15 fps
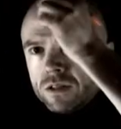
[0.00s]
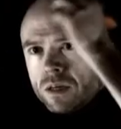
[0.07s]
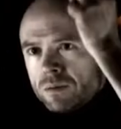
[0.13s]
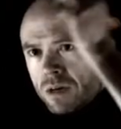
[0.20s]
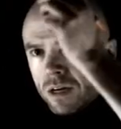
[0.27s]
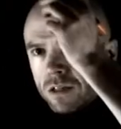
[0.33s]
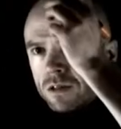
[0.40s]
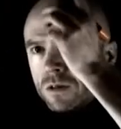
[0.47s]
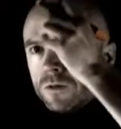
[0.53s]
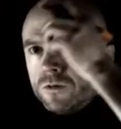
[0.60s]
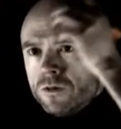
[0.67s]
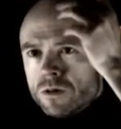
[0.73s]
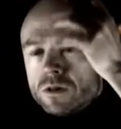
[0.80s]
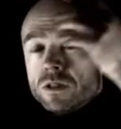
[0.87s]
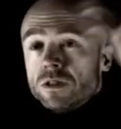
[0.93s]
number x to the
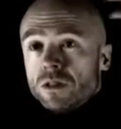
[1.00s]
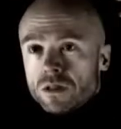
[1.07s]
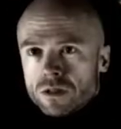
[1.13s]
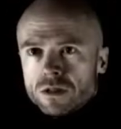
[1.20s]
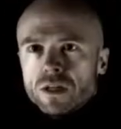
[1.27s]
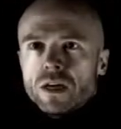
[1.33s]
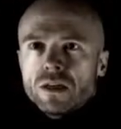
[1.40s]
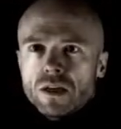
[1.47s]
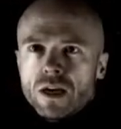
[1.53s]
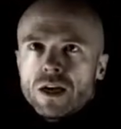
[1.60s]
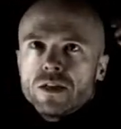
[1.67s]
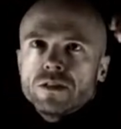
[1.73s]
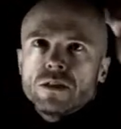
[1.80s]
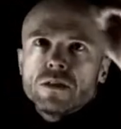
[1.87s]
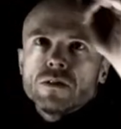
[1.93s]
4 is just sec
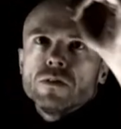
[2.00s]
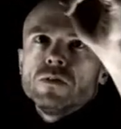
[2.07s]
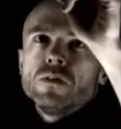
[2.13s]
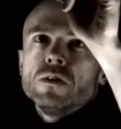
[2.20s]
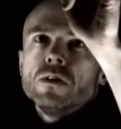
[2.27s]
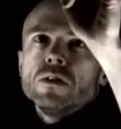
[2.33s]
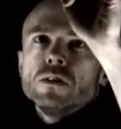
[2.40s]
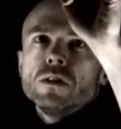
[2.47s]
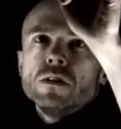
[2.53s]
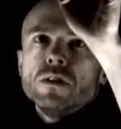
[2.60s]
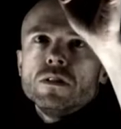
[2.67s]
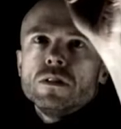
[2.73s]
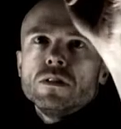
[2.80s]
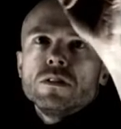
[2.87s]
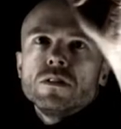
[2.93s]
x to the 4. So this
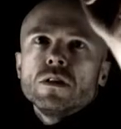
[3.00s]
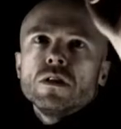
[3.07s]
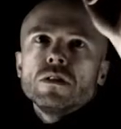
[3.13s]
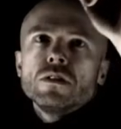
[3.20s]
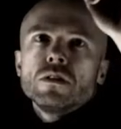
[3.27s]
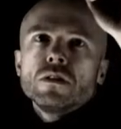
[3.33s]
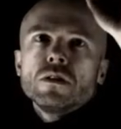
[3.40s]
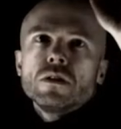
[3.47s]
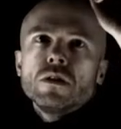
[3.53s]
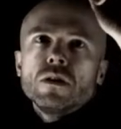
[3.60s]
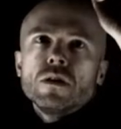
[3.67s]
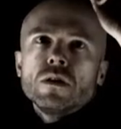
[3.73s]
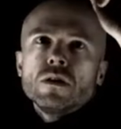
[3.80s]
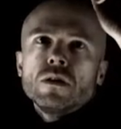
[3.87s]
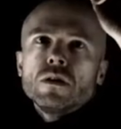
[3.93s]
is just
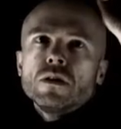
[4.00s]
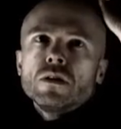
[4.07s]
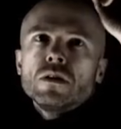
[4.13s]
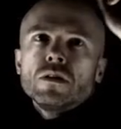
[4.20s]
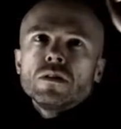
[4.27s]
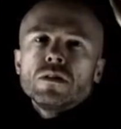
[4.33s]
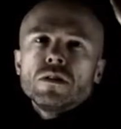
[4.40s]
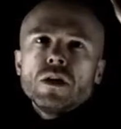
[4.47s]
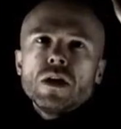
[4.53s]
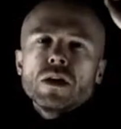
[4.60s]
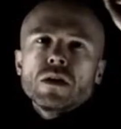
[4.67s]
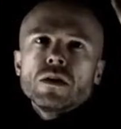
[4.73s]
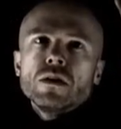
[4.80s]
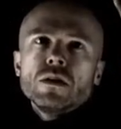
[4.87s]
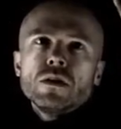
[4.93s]

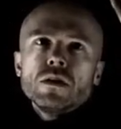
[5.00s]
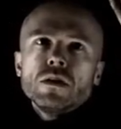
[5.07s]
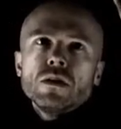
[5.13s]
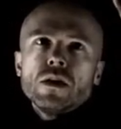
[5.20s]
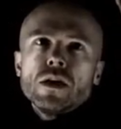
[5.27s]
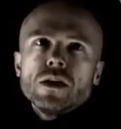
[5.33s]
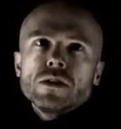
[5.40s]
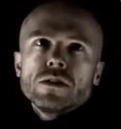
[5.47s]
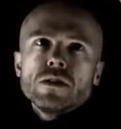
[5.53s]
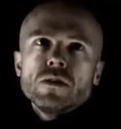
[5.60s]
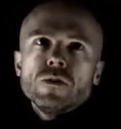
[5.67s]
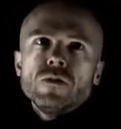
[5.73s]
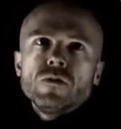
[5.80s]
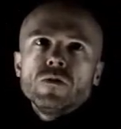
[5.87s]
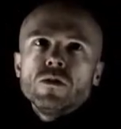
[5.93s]
sec x to the
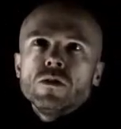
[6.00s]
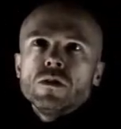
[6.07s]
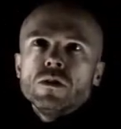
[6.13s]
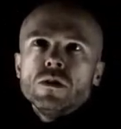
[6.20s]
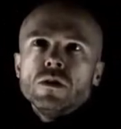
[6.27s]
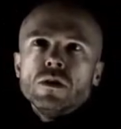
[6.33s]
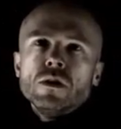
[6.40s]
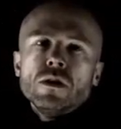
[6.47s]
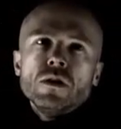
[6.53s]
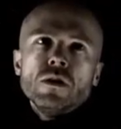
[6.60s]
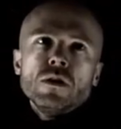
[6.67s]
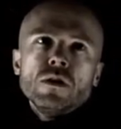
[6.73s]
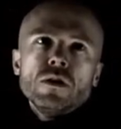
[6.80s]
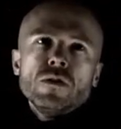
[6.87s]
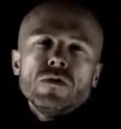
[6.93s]
4,
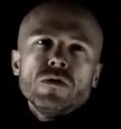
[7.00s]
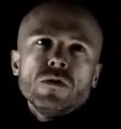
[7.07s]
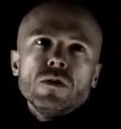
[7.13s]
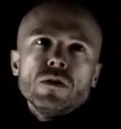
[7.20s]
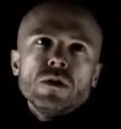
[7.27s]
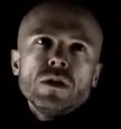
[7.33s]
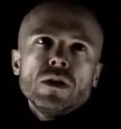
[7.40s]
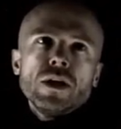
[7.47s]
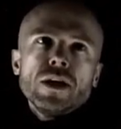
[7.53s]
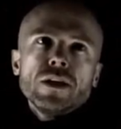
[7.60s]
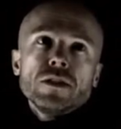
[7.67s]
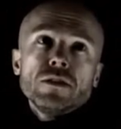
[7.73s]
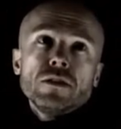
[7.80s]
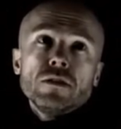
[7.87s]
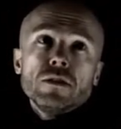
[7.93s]
4x
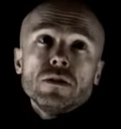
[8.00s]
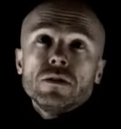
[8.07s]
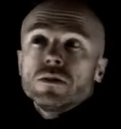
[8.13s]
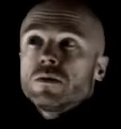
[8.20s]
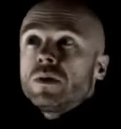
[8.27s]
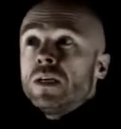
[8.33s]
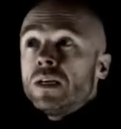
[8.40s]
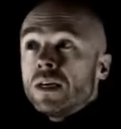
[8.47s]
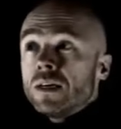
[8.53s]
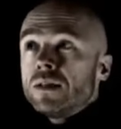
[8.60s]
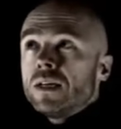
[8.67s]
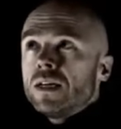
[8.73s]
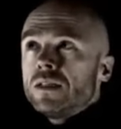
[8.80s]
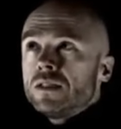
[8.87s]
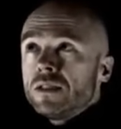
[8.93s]
to the 3, and
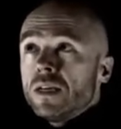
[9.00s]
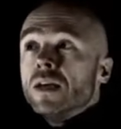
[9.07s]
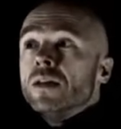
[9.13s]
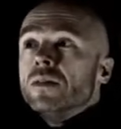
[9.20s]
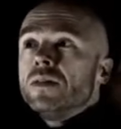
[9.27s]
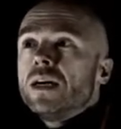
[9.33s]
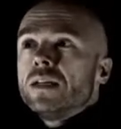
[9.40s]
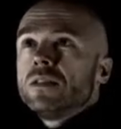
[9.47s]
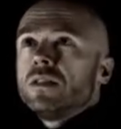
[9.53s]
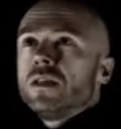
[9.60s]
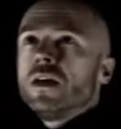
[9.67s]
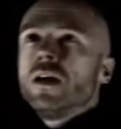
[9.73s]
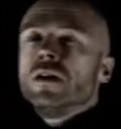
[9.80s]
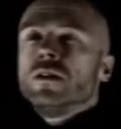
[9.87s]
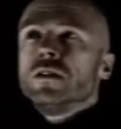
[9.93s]
that's it. That's the
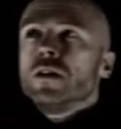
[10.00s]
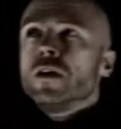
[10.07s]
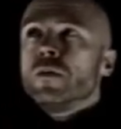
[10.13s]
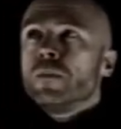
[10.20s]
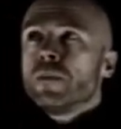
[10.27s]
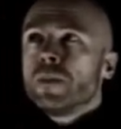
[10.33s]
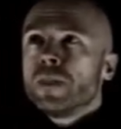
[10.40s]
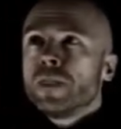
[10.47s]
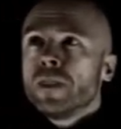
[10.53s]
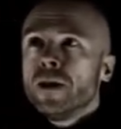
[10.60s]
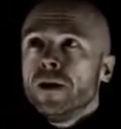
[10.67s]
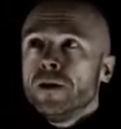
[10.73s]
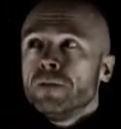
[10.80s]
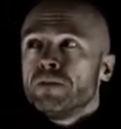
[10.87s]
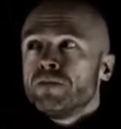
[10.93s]
answer.
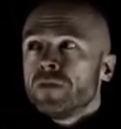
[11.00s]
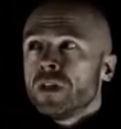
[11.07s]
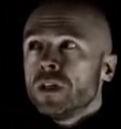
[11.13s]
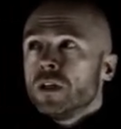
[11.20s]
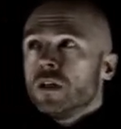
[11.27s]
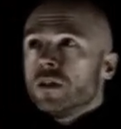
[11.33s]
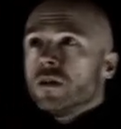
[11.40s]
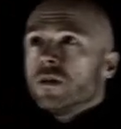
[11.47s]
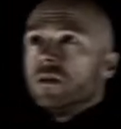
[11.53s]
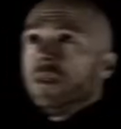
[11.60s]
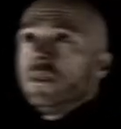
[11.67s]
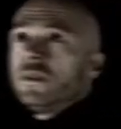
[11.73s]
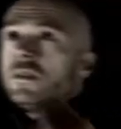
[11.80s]
Huh? So this